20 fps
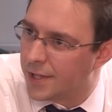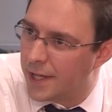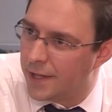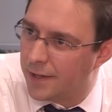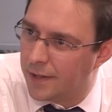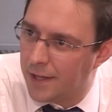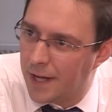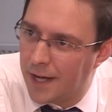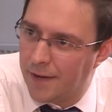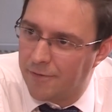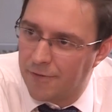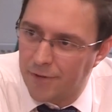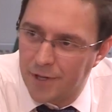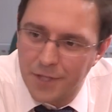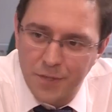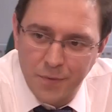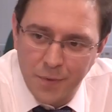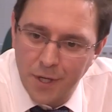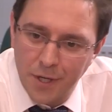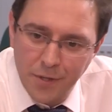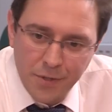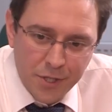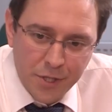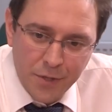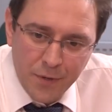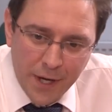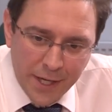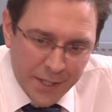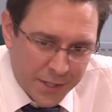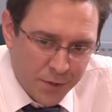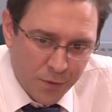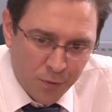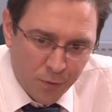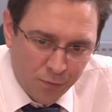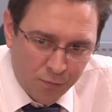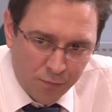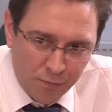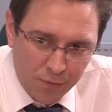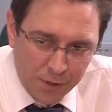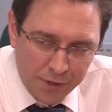then FRS 102 hasn't
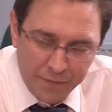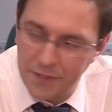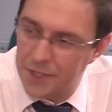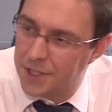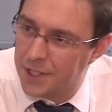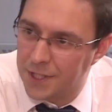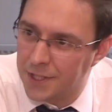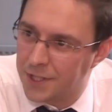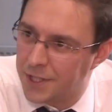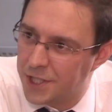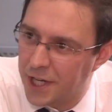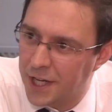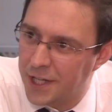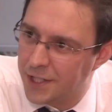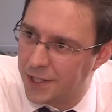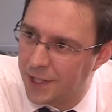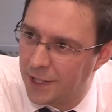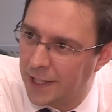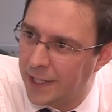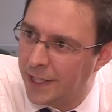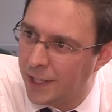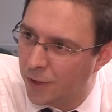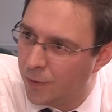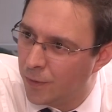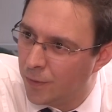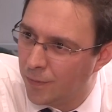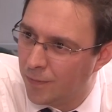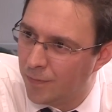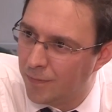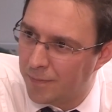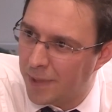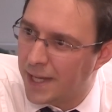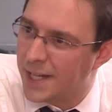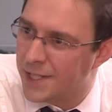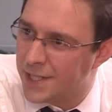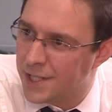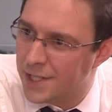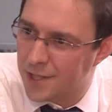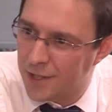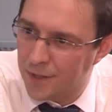all of a sudden changed the legal
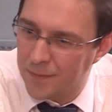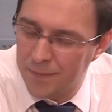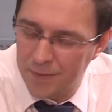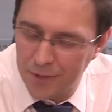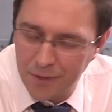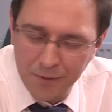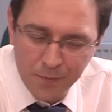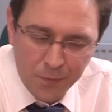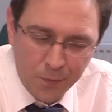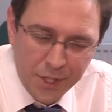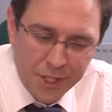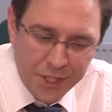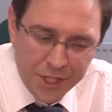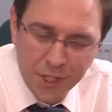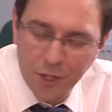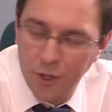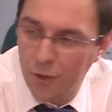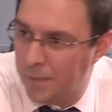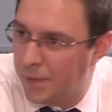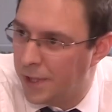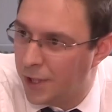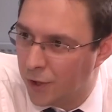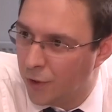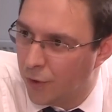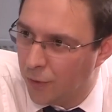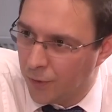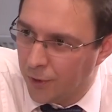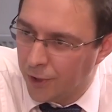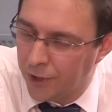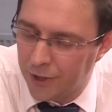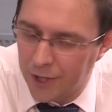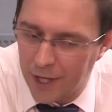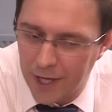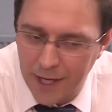basis on which it could be called.